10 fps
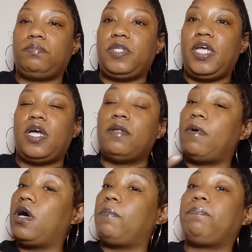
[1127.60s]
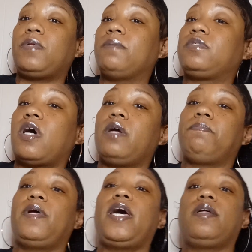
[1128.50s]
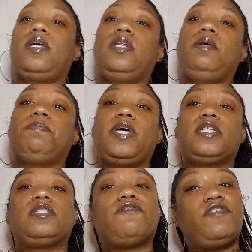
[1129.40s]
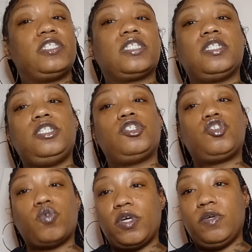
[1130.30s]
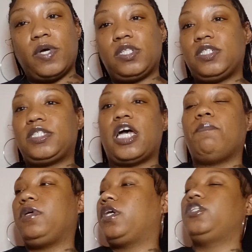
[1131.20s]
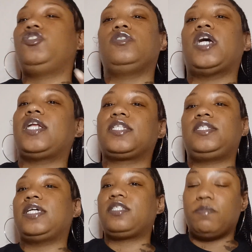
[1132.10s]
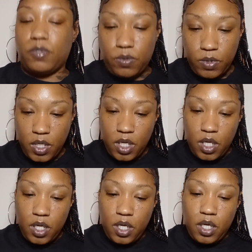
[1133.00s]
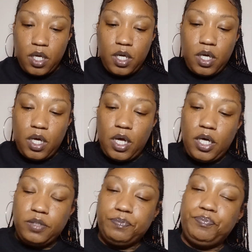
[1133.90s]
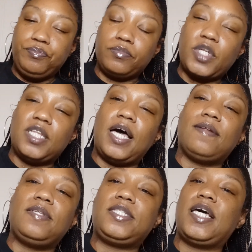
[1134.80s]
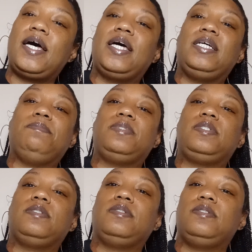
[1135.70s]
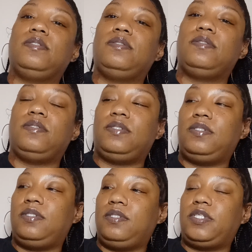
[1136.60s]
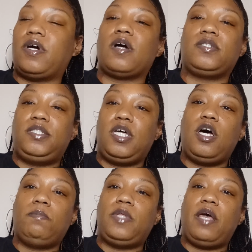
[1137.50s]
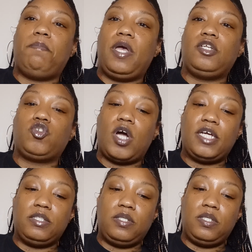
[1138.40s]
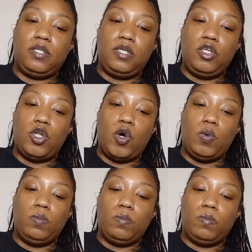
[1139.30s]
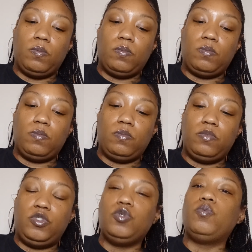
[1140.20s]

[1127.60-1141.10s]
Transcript: plan. Uh, uh, I'm sorry, any plans to physically destroy you at this time because you're not accessible. Um, a lot of the times, there are some that may try and you know do